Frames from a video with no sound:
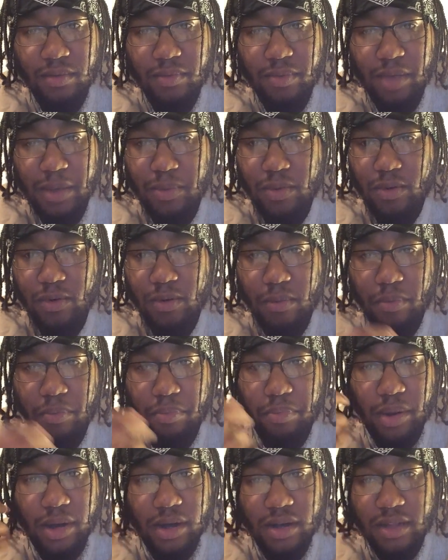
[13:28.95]
People
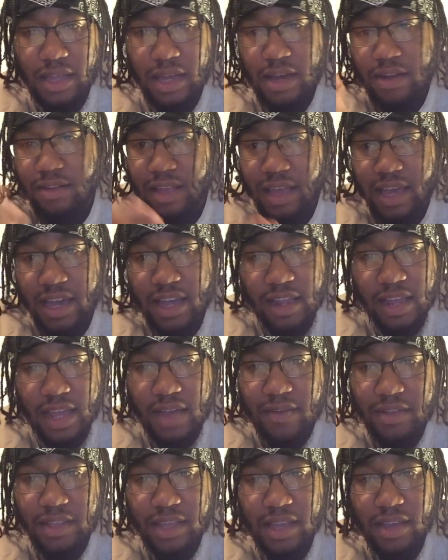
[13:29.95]
bugged out.
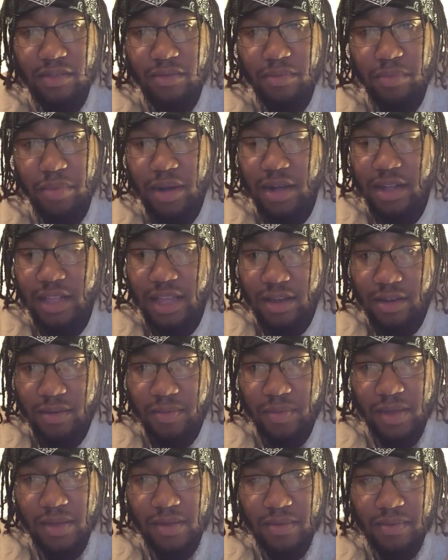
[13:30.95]
Everything's bugged out,
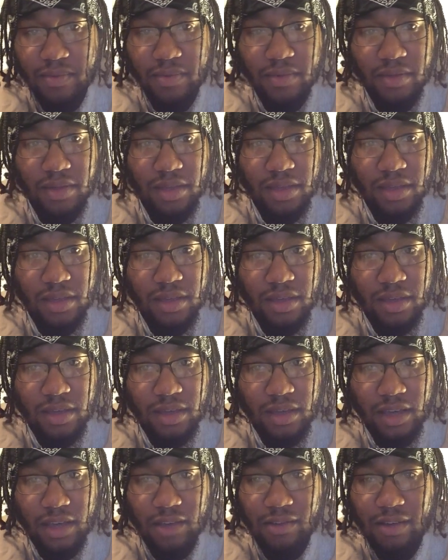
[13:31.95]
man.
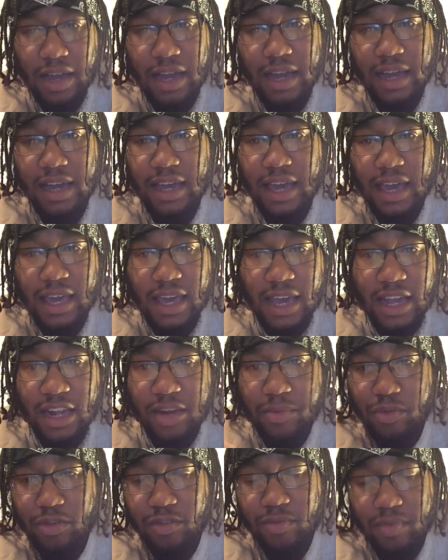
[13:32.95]
Hey, you got gay
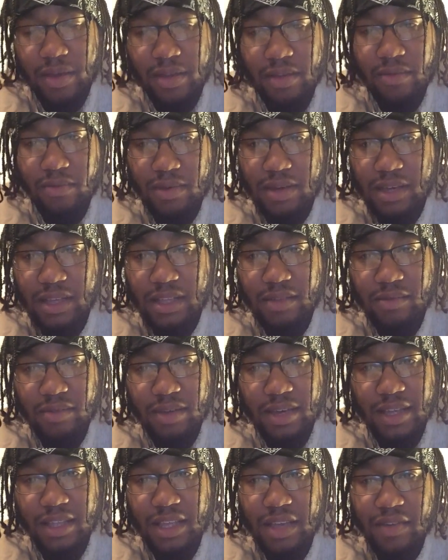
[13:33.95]
animals, man. We
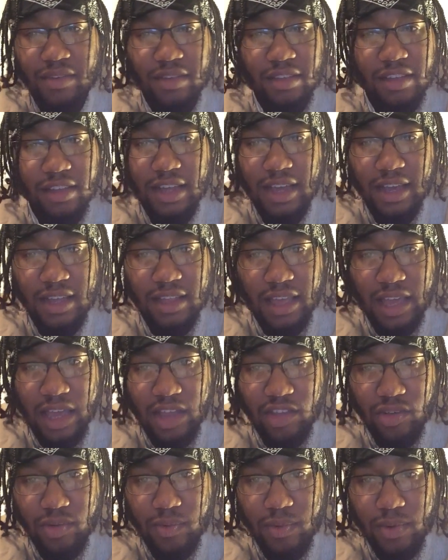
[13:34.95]
ain't never see that in the
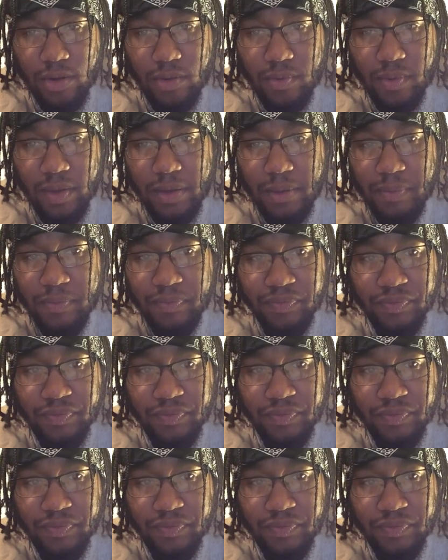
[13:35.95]
ancient world, man.